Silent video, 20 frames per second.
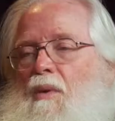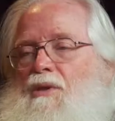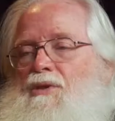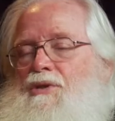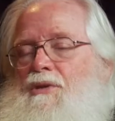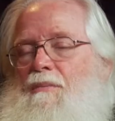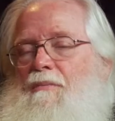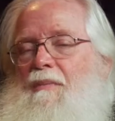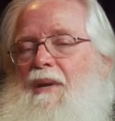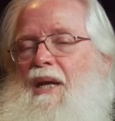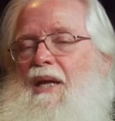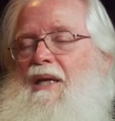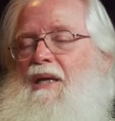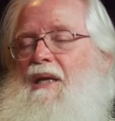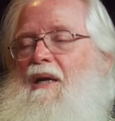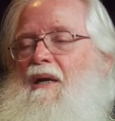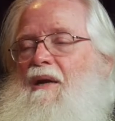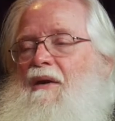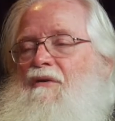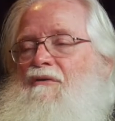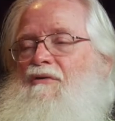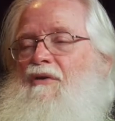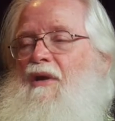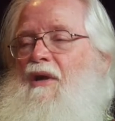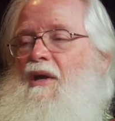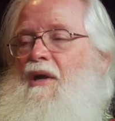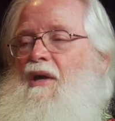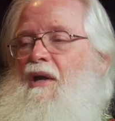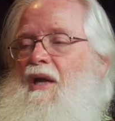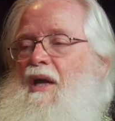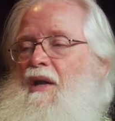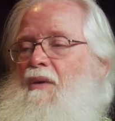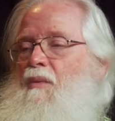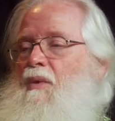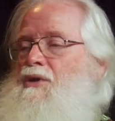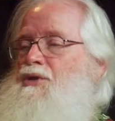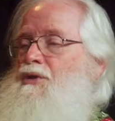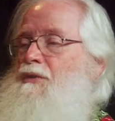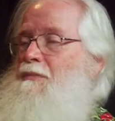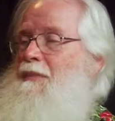what you're made of and
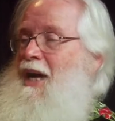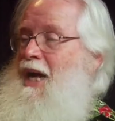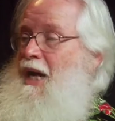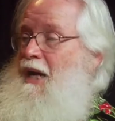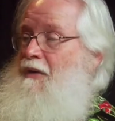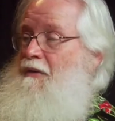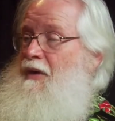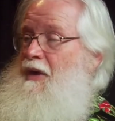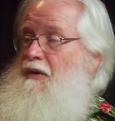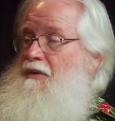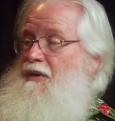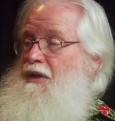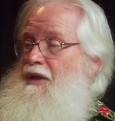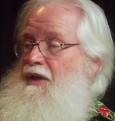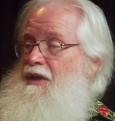what your background